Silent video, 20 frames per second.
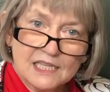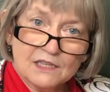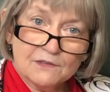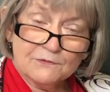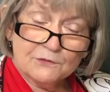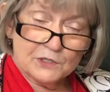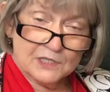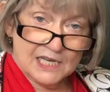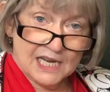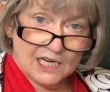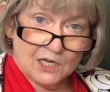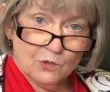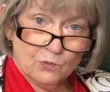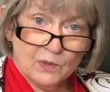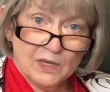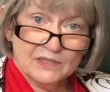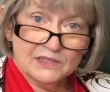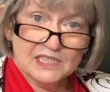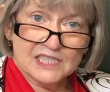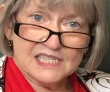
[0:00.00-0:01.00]
the Foot and Ankle
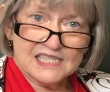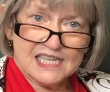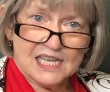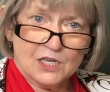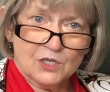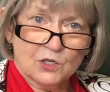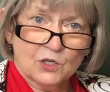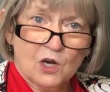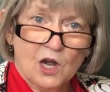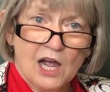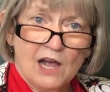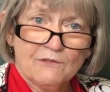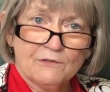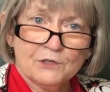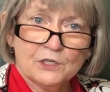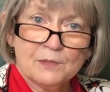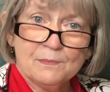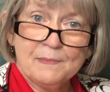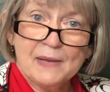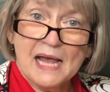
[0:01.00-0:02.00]
Wellness Center
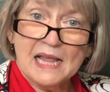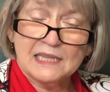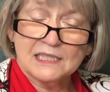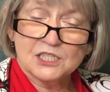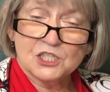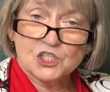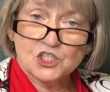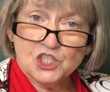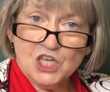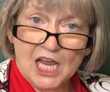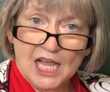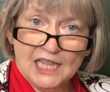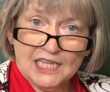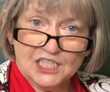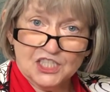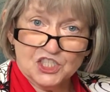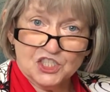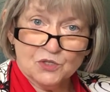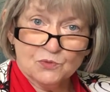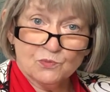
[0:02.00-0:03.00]
offered a balance
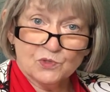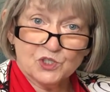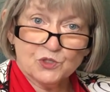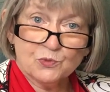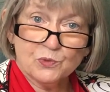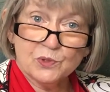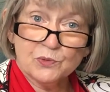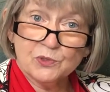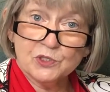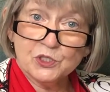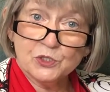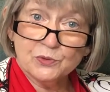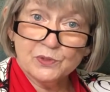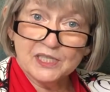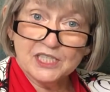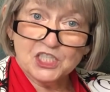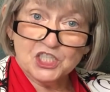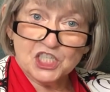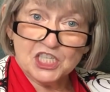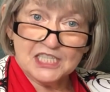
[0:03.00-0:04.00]
challenge in which we were
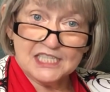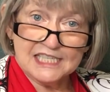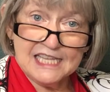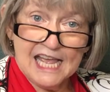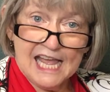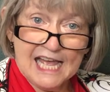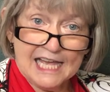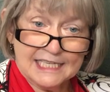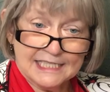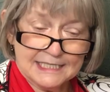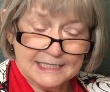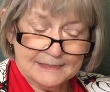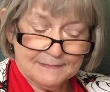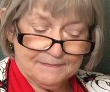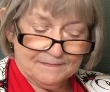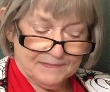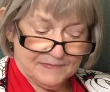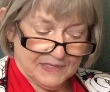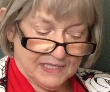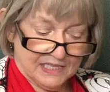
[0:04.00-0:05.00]
doing just that,
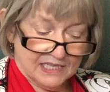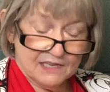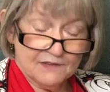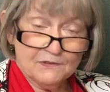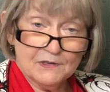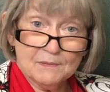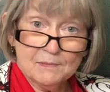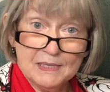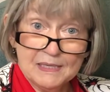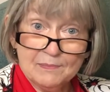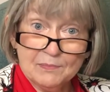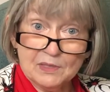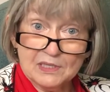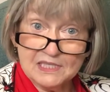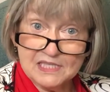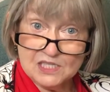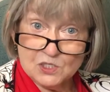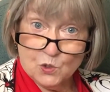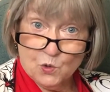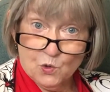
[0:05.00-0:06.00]
giving people a
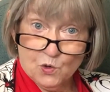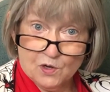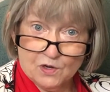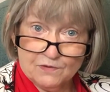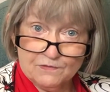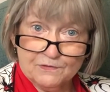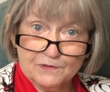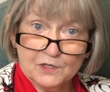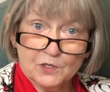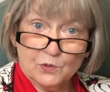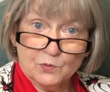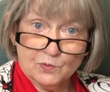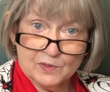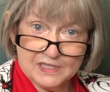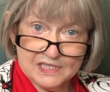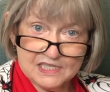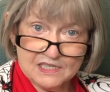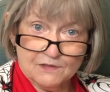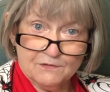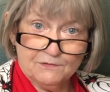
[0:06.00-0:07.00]
score for their
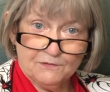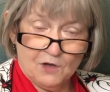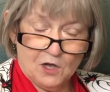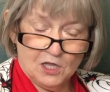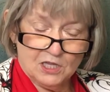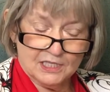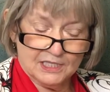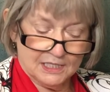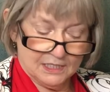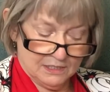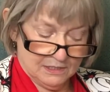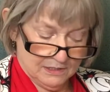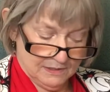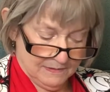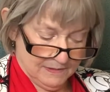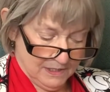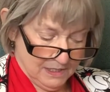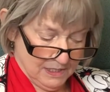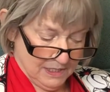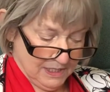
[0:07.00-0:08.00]
risk of falling.
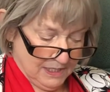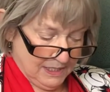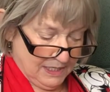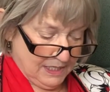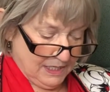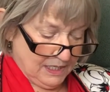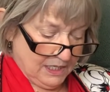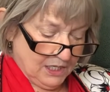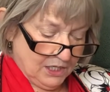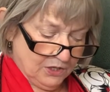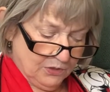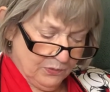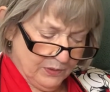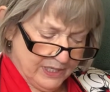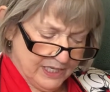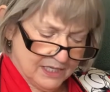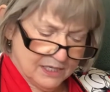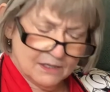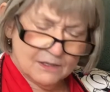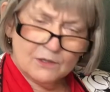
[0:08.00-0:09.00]

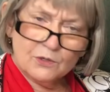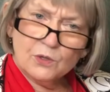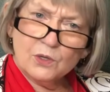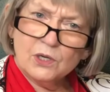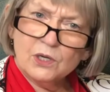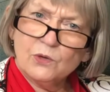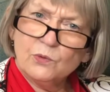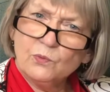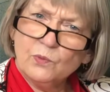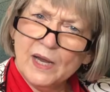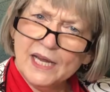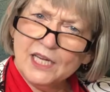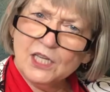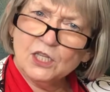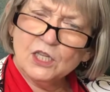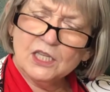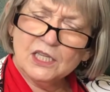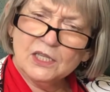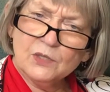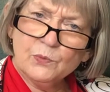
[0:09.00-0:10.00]
3,
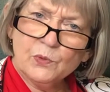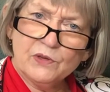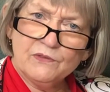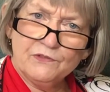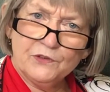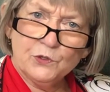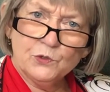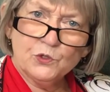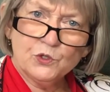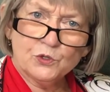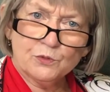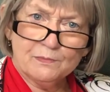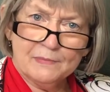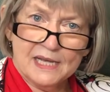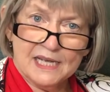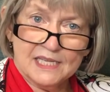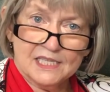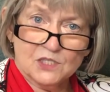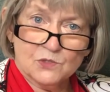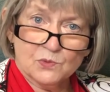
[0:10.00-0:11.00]
regularly review your
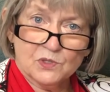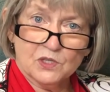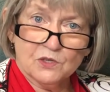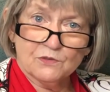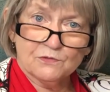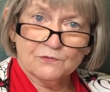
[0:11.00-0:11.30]
meds with your